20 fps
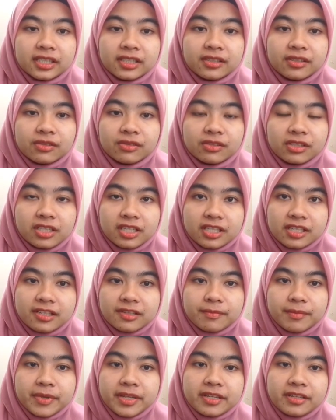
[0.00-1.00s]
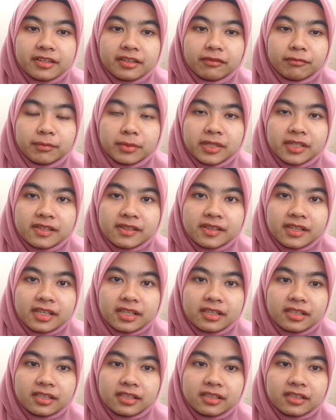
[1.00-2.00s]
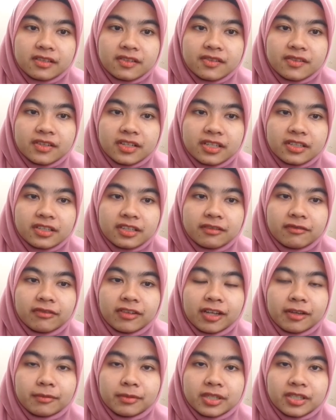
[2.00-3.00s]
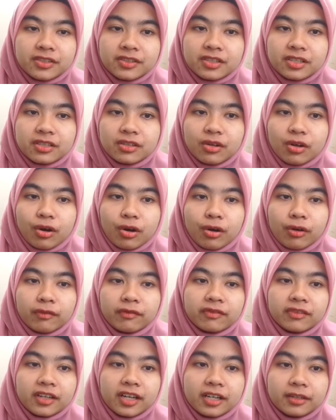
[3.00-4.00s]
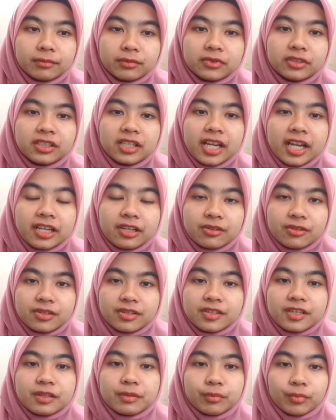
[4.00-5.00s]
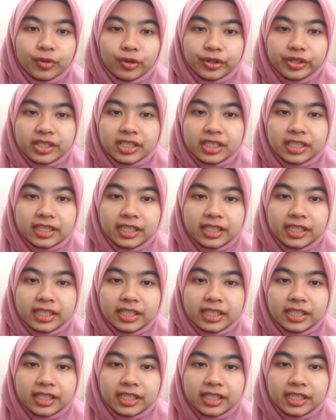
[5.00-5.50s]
So this band represents the stretching vibration of carbon-hydrogen bond